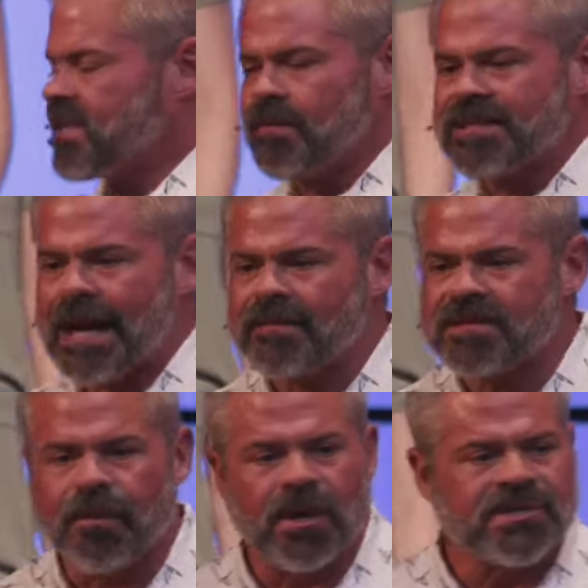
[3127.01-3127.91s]
And
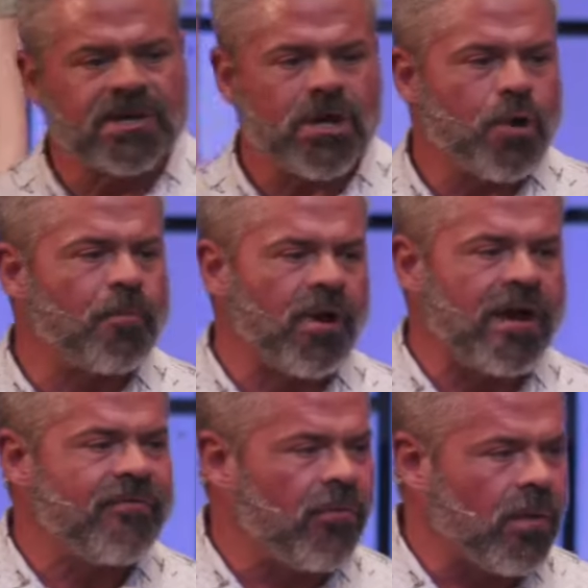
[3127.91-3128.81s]
sometimes the person
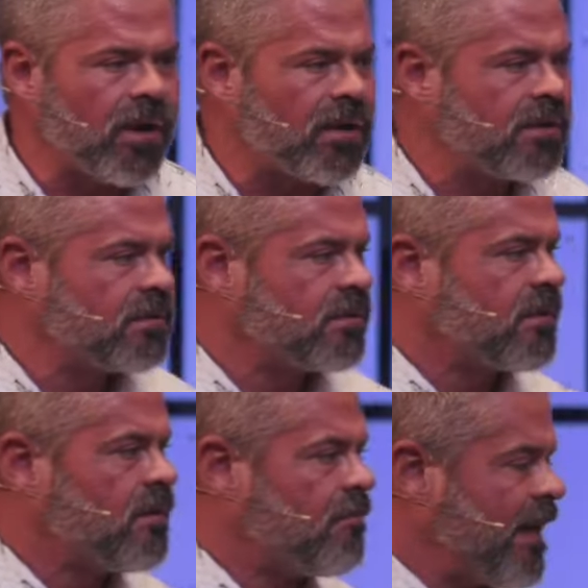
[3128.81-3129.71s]
you pray for
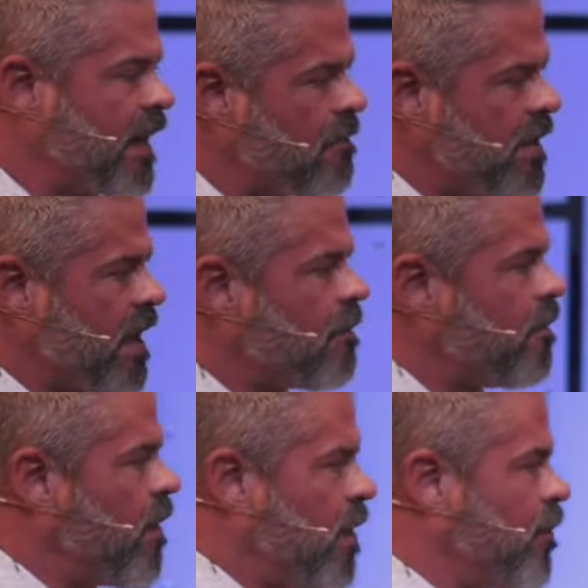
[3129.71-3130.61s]
may not be a,